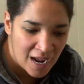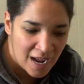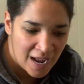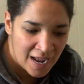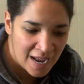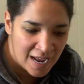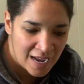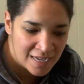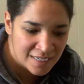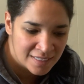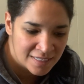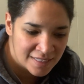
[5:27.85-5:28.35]

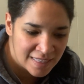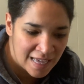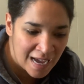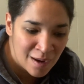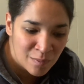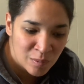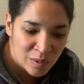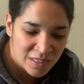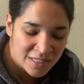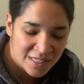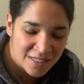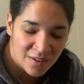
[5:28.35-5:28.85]
and that
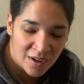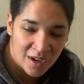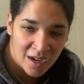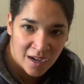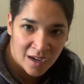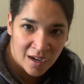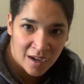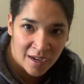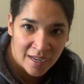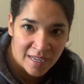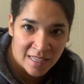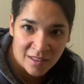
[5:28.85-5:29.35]
was
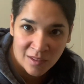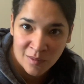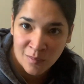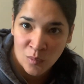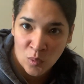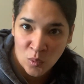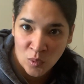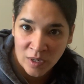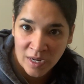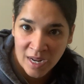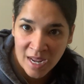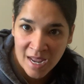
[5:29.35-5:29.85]
in the
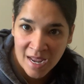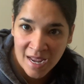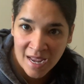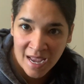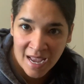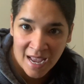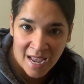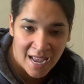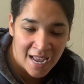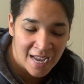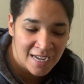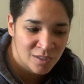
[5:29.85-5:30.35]

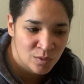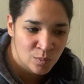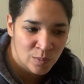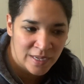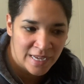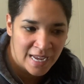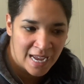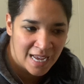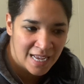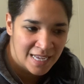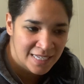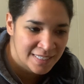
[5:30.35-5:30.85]
morning, and
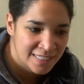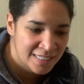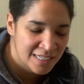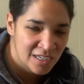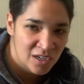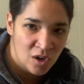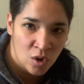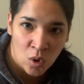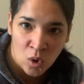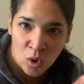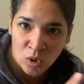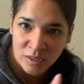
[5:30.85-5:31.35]
we did
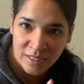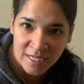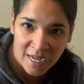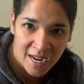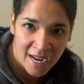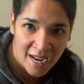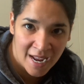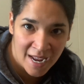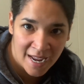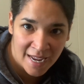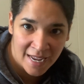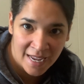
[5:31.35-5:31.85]
it all
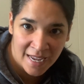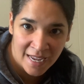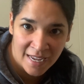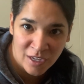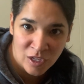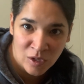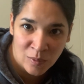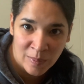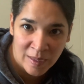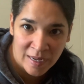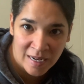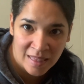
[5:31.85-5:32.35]
day,
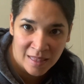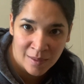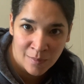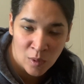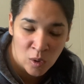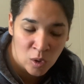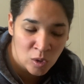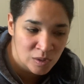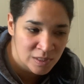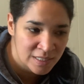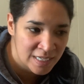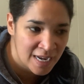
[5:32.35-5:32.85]
incubated them
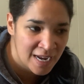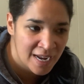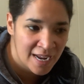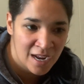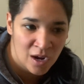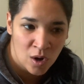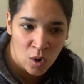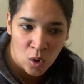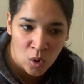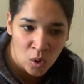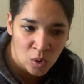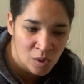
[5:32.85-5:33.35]
all day,
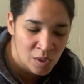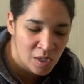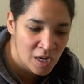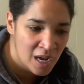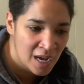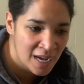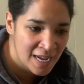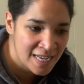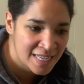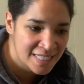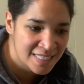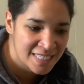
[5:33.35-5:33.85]
all
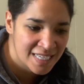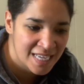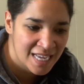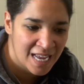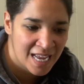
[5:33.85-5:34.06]
night,